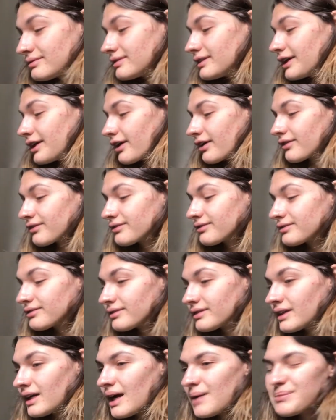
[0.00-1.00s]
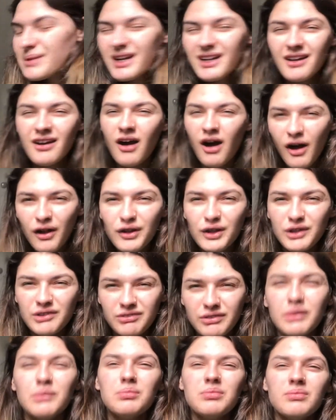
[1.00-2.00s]
you know, I'm not a
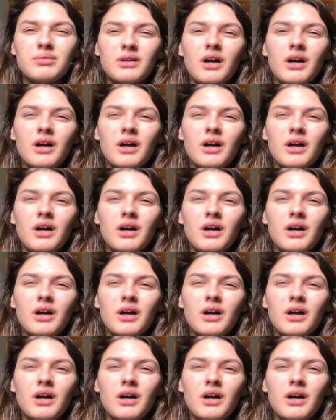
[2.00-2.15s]
colorful